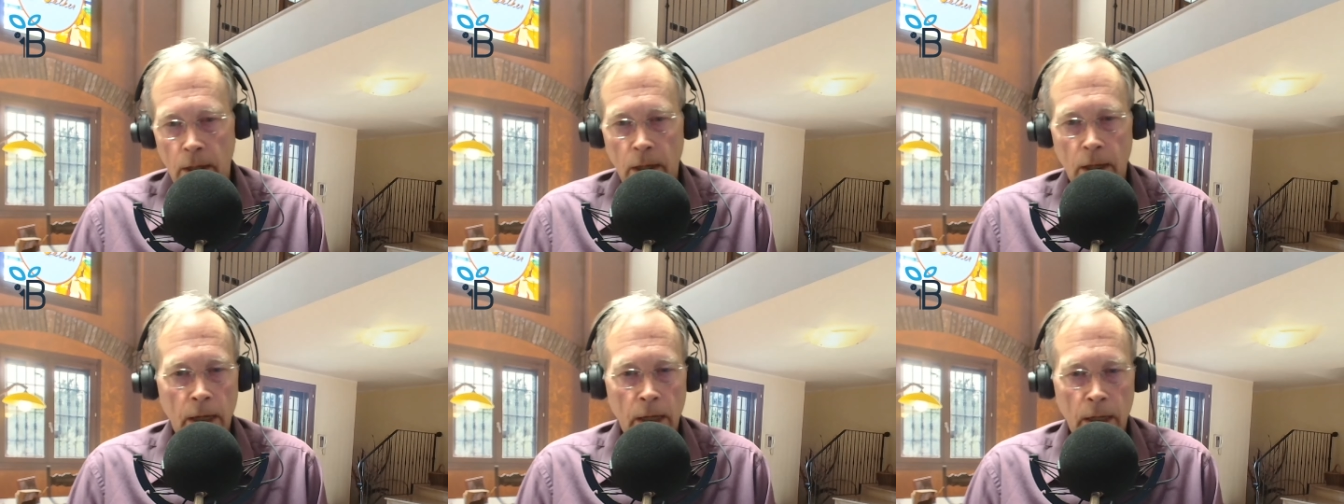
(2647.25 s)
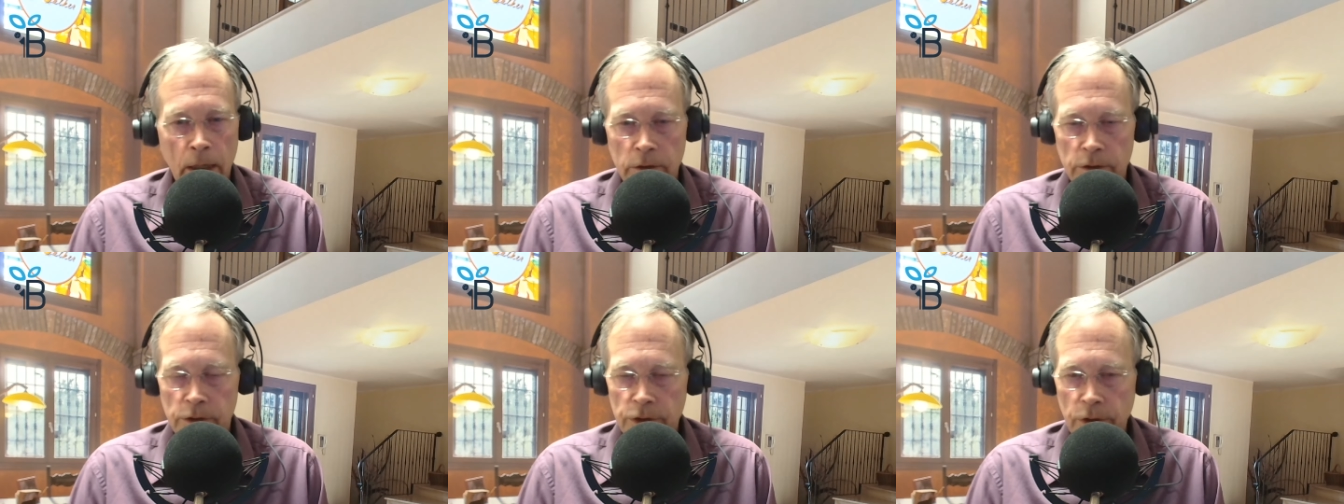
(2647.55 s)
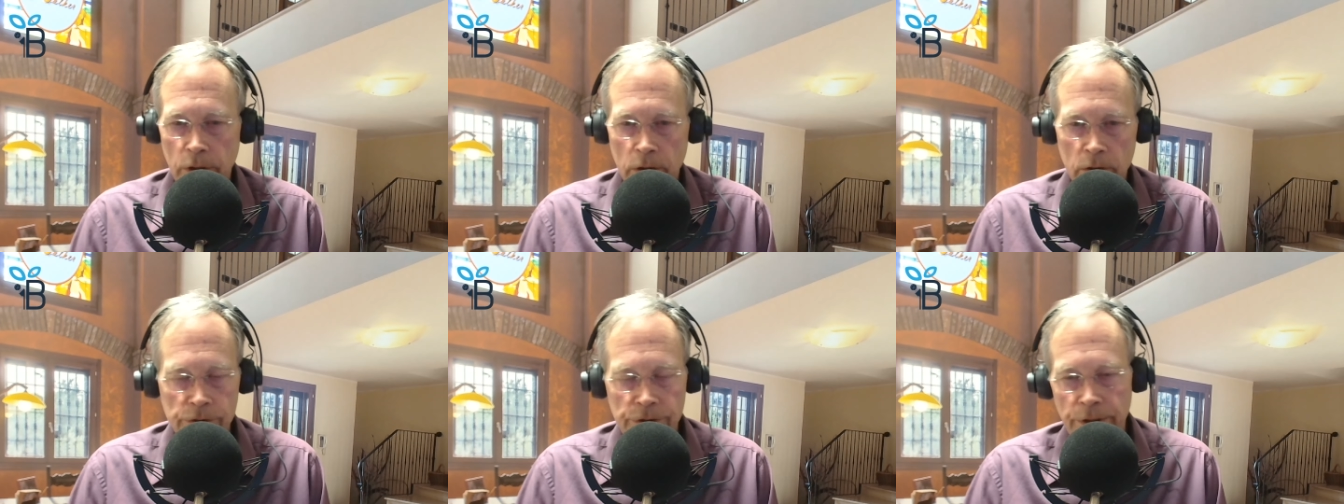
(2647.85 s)
and
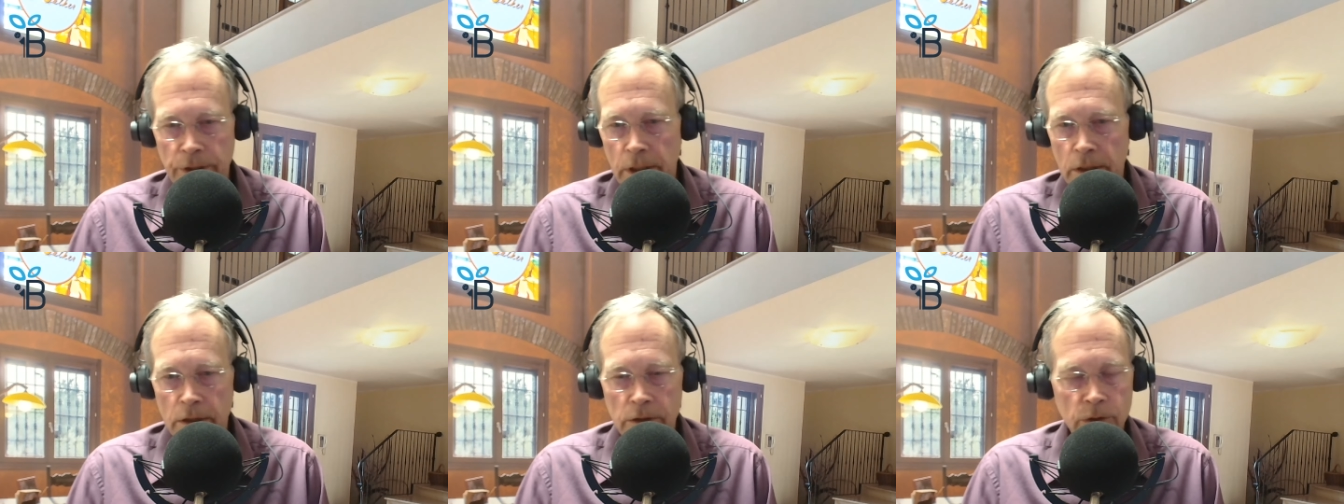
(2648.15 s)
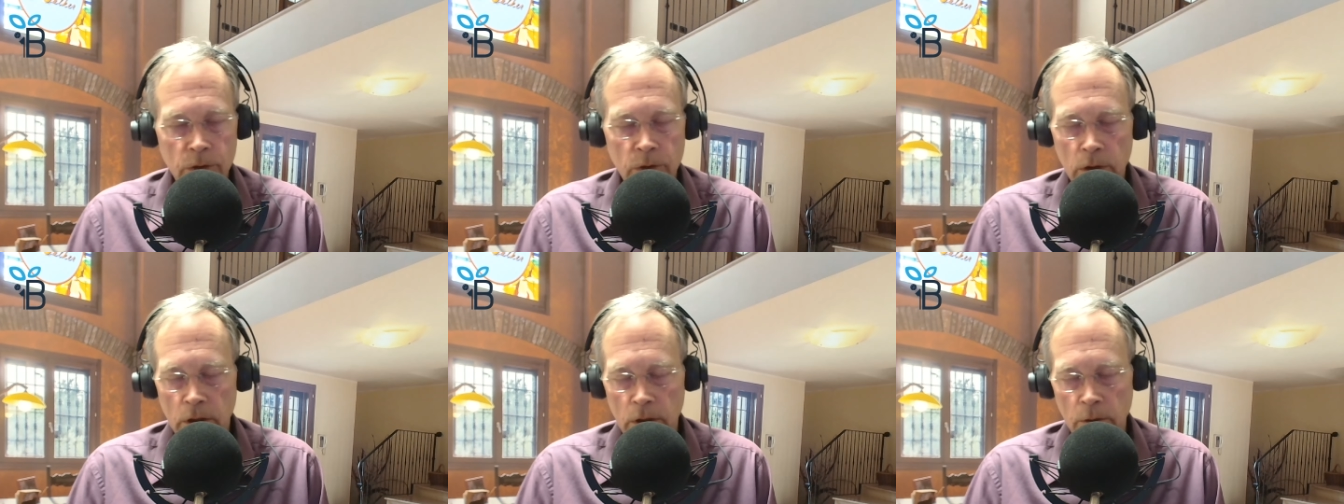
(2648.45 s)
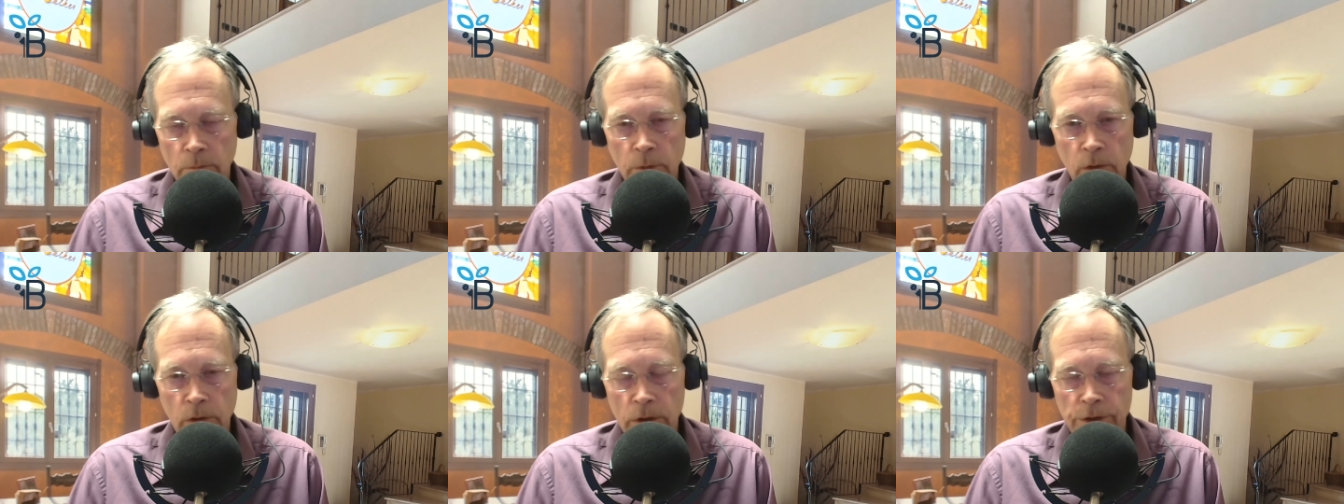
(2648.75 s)
turns it into a
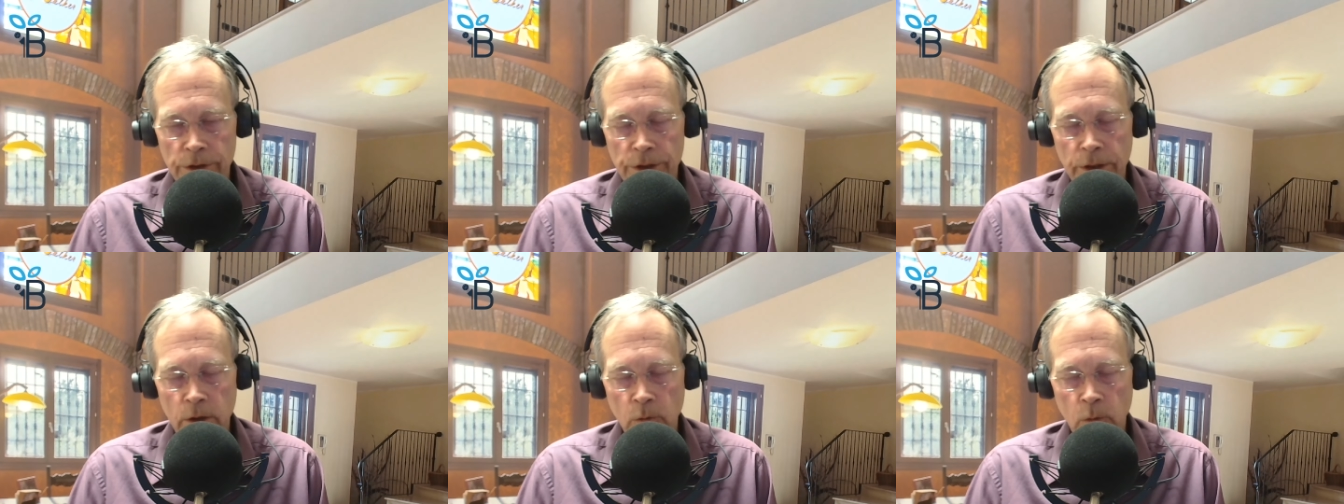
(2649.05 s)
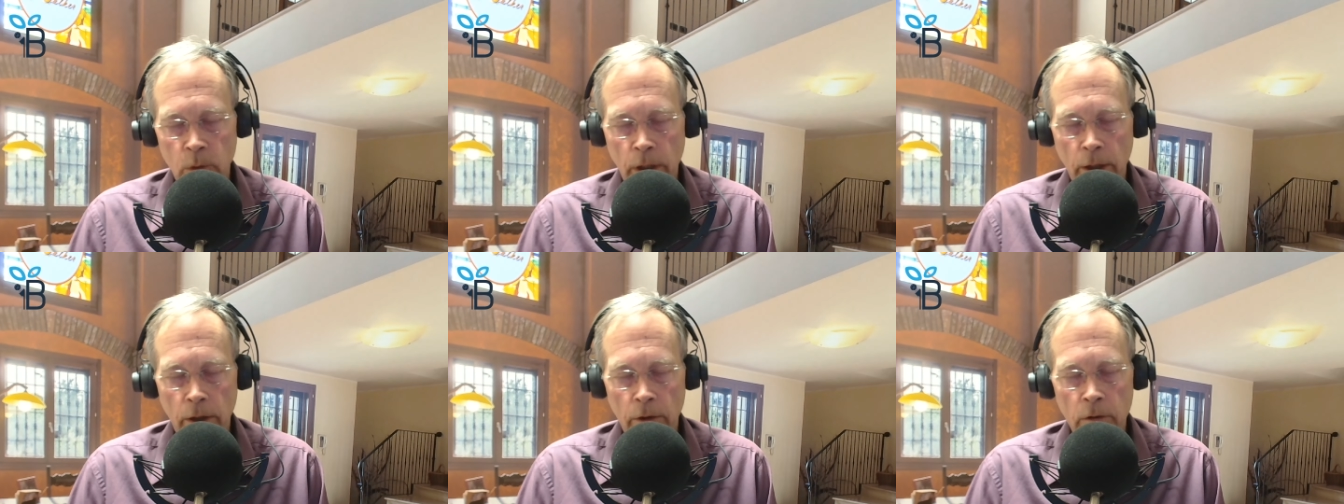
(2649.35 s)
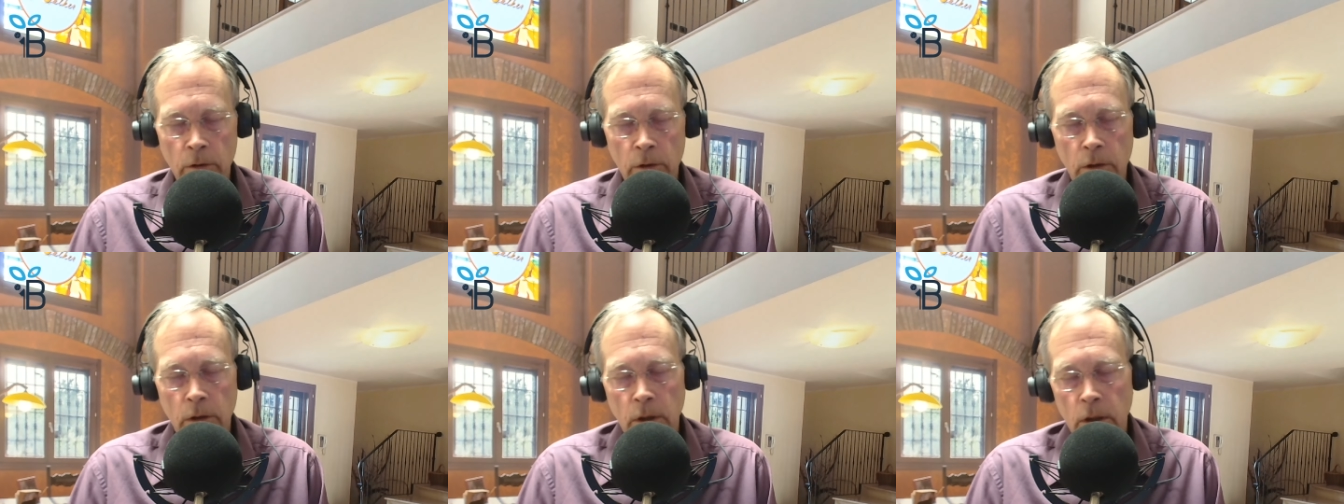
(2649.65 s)
community
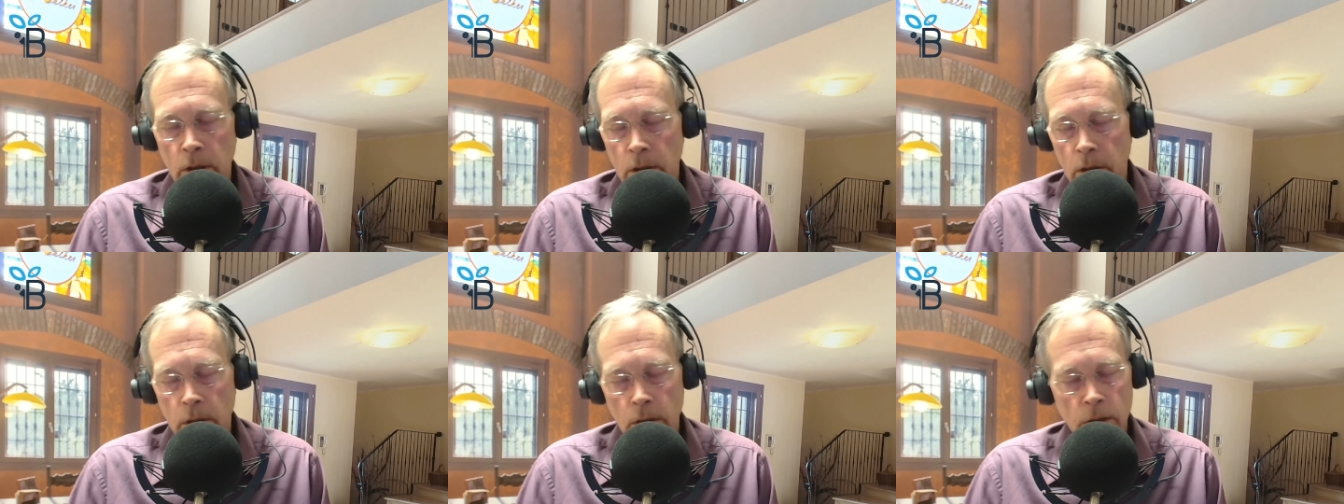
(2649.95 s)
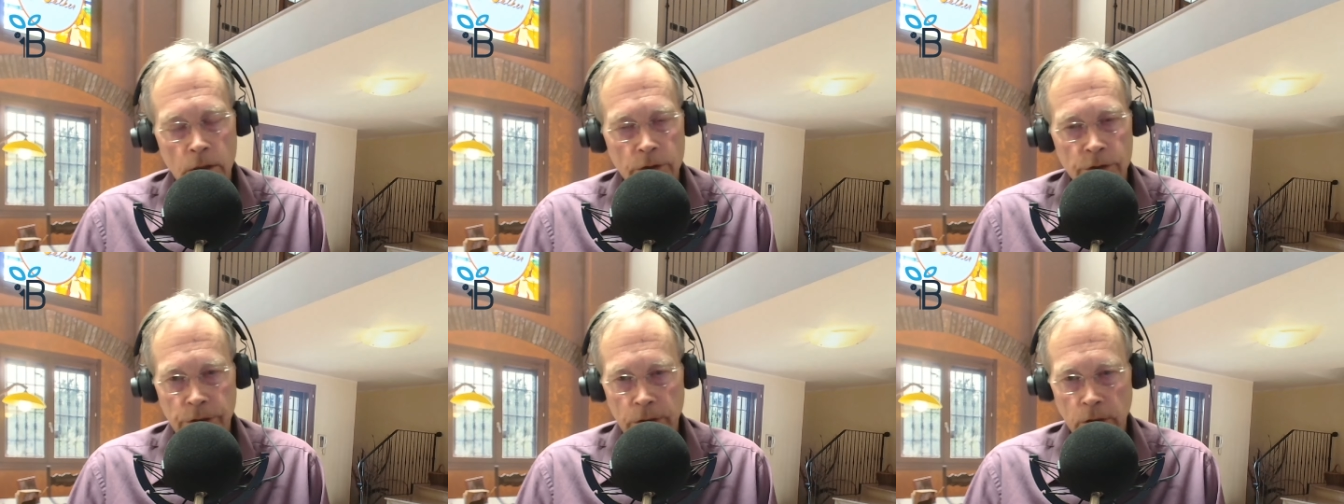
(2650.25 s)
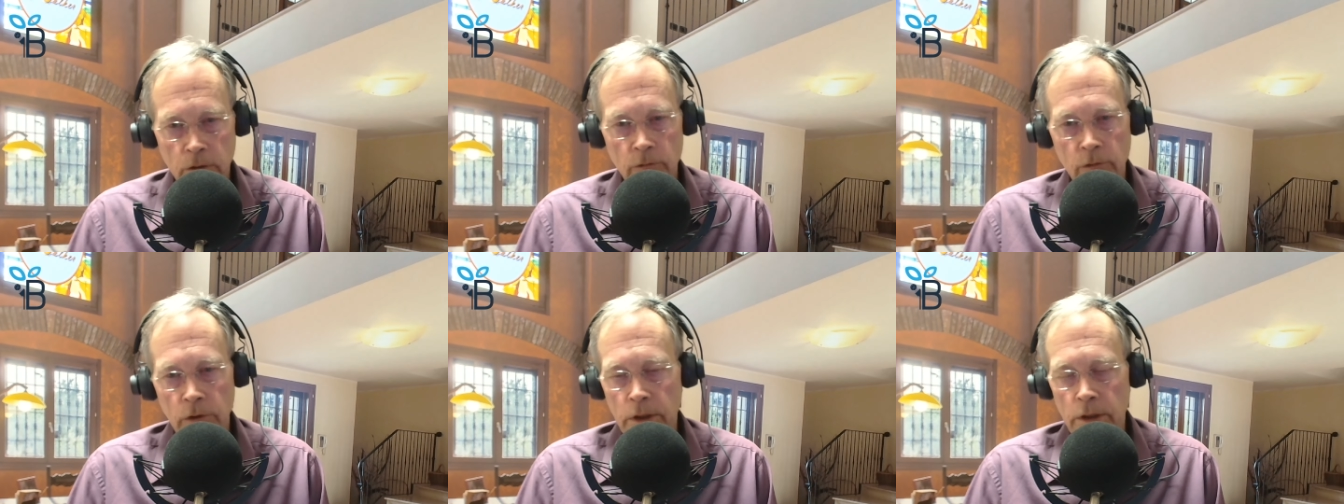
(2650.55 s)
where
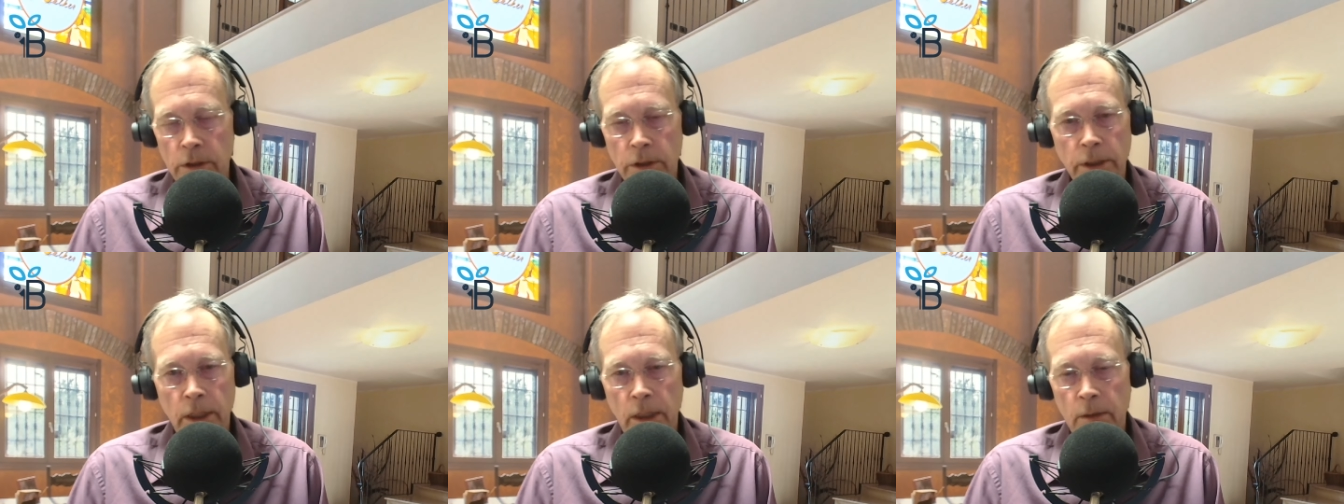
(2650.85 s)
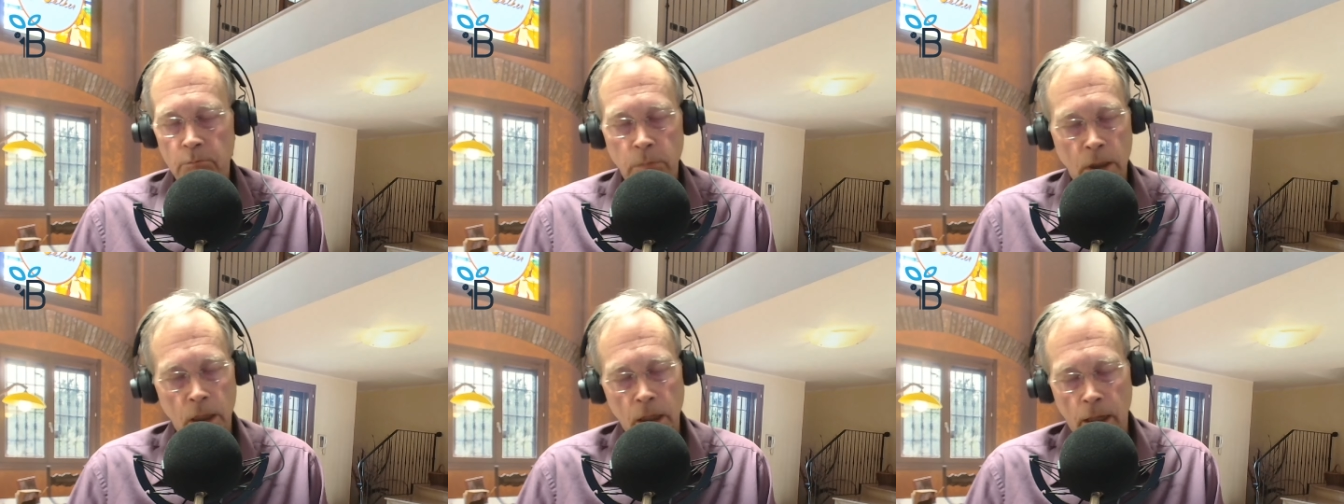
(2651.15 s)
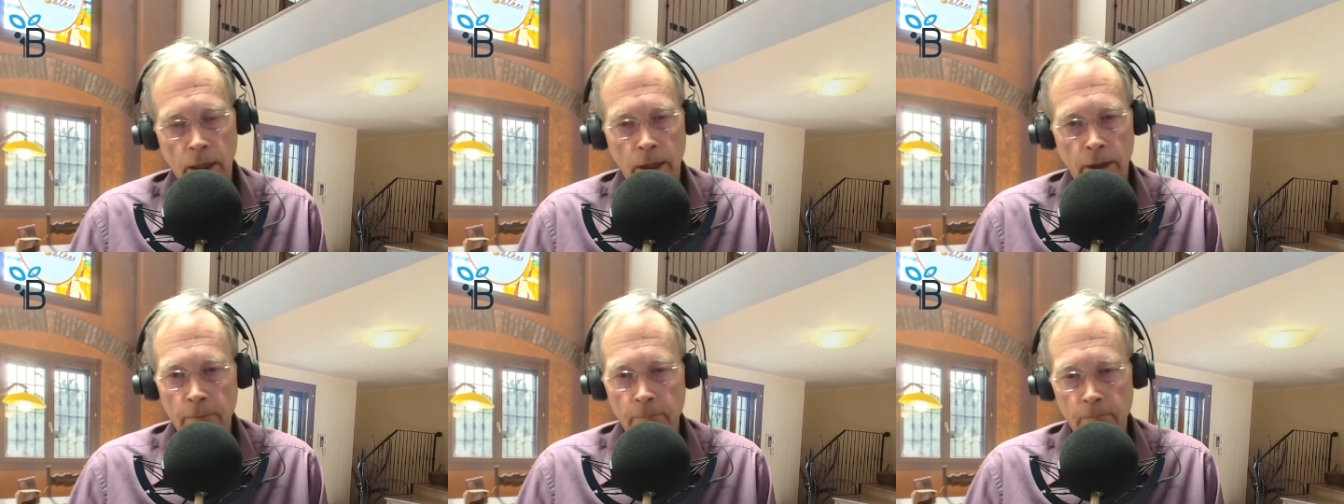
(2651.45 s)
children can
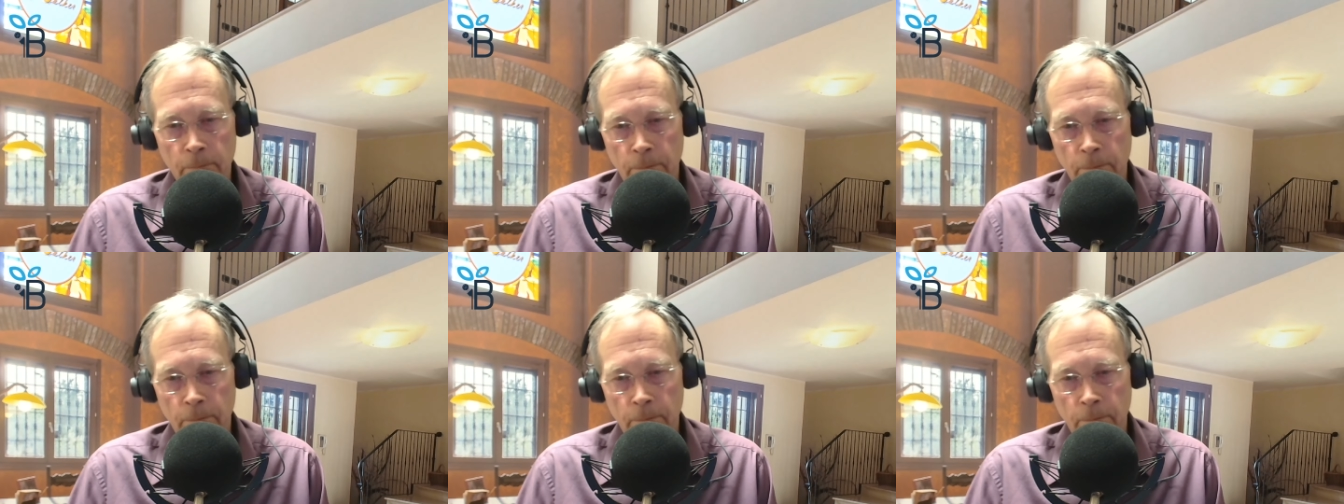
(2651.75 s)
play